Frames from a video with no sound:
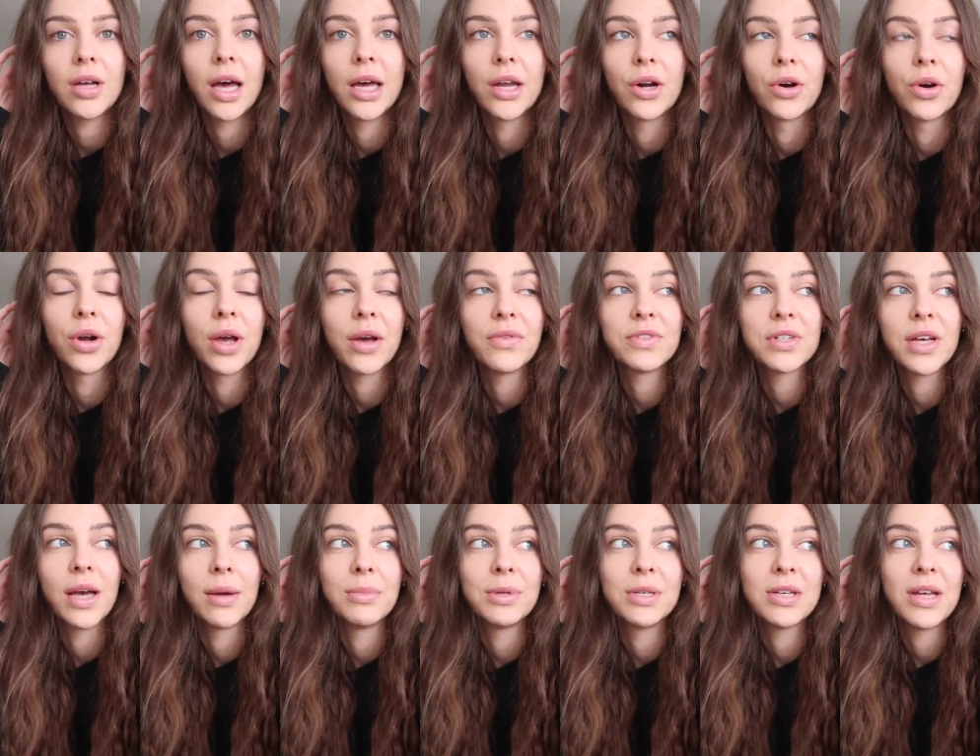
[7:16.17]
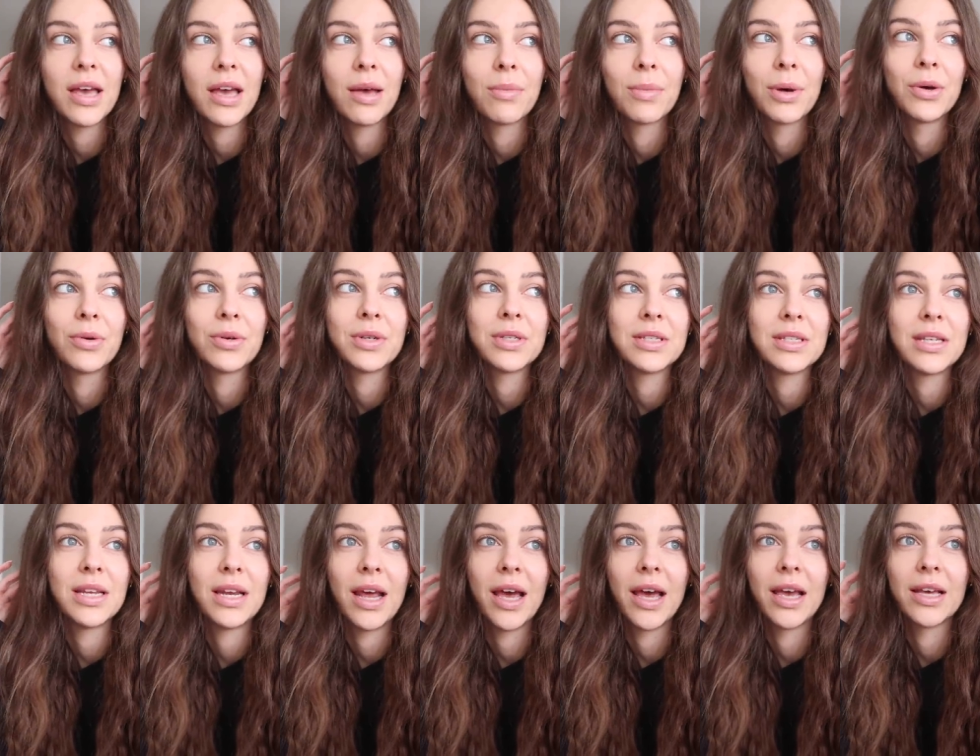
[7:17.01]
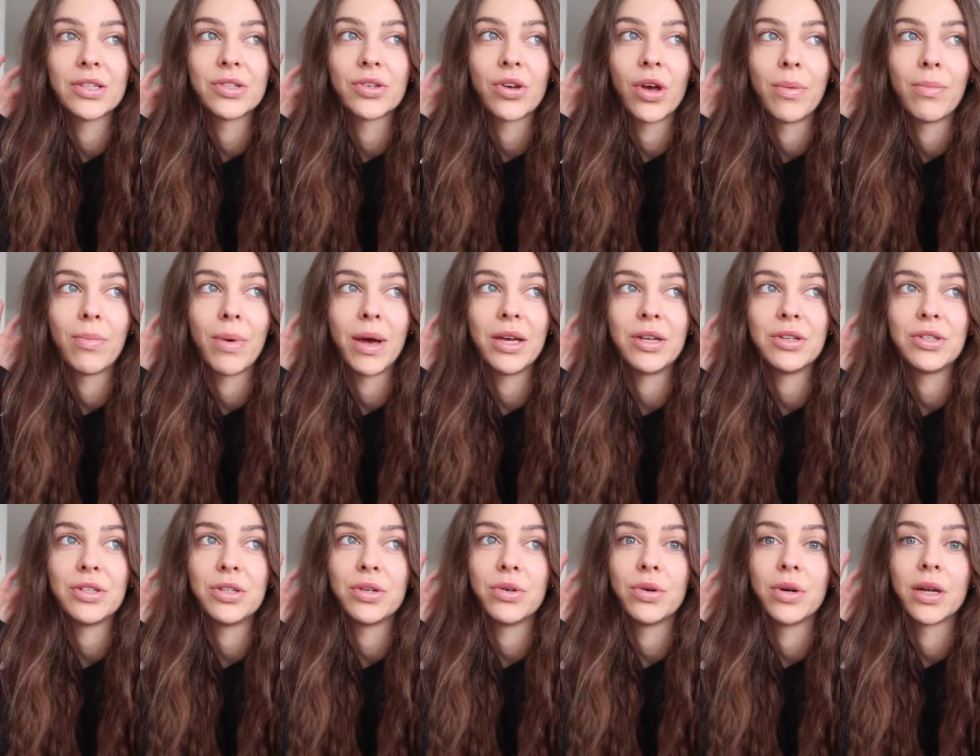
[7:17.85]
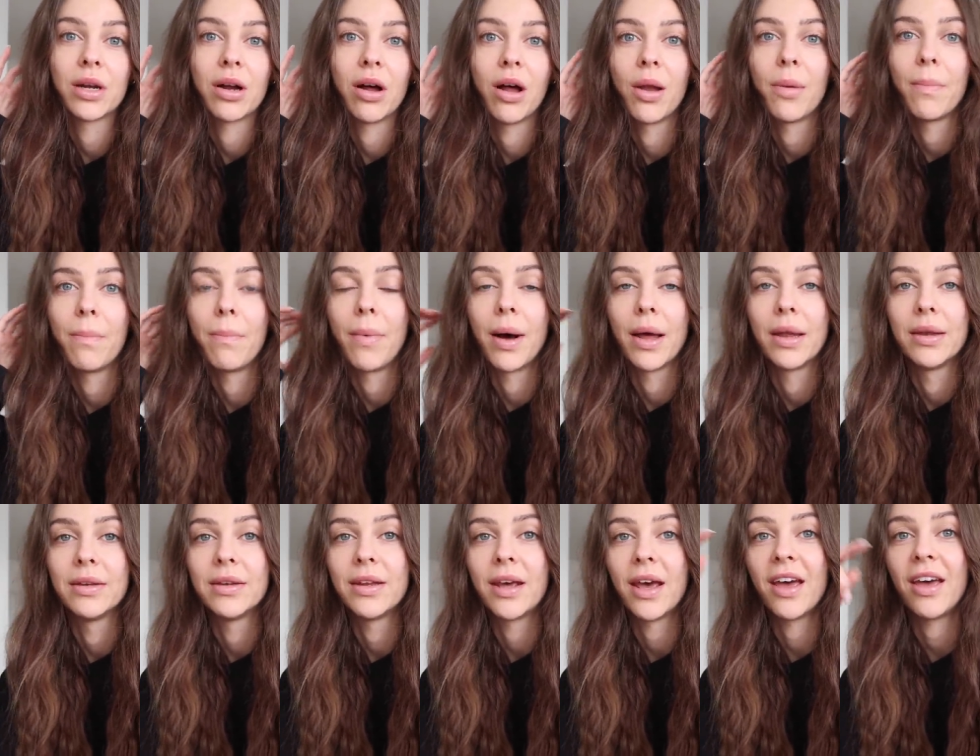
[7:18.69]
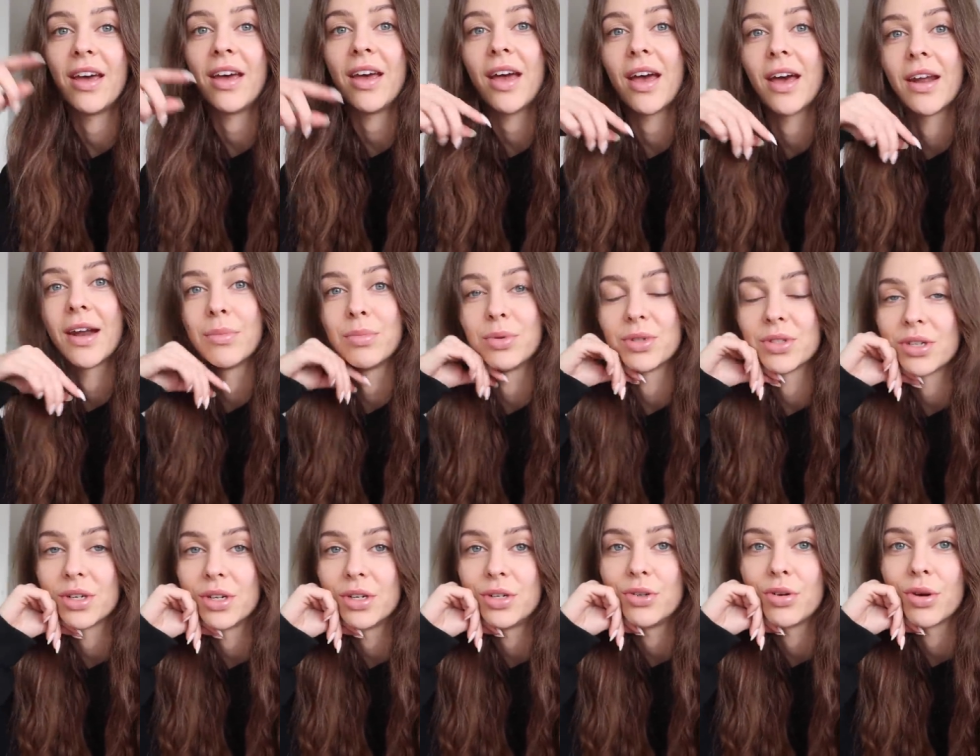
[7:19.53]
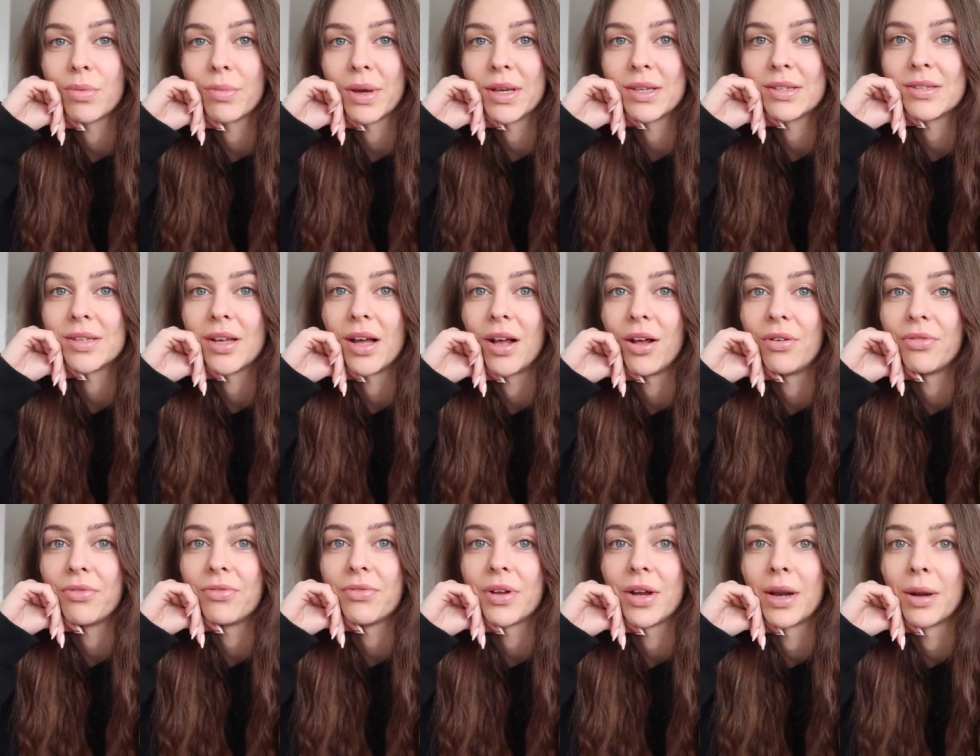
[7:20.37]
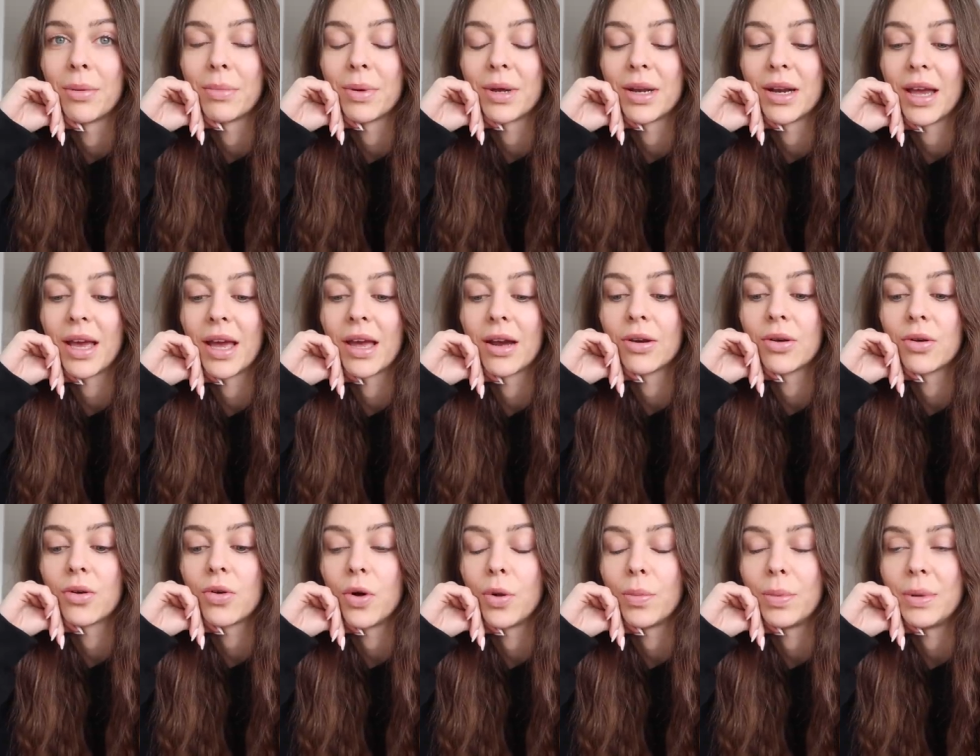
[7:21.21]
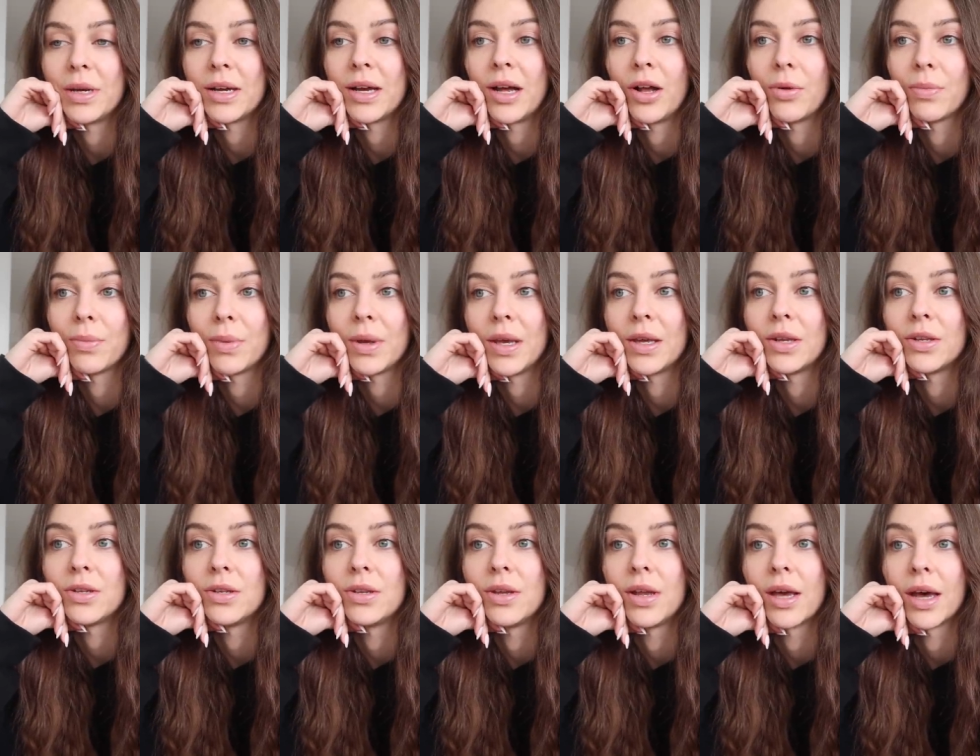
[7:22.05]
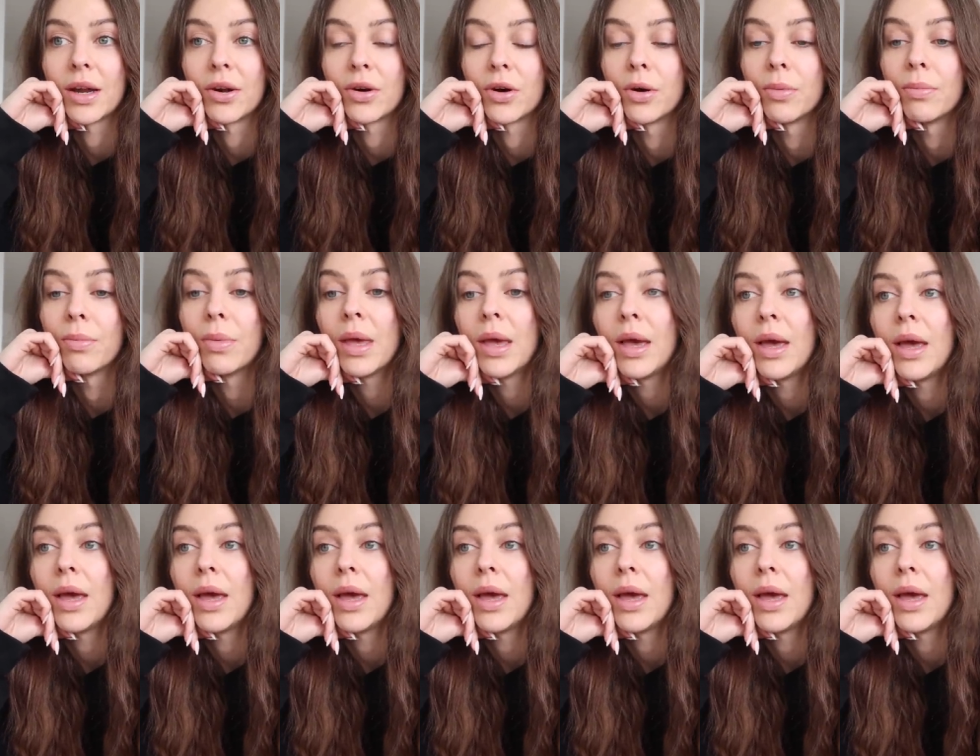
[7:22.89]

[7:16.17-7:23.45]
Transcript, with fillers: I don't have time to take them out today, so I might do it on Monday, and I'm just gonna do it myself, and I'm gonna get Colby to help me at home.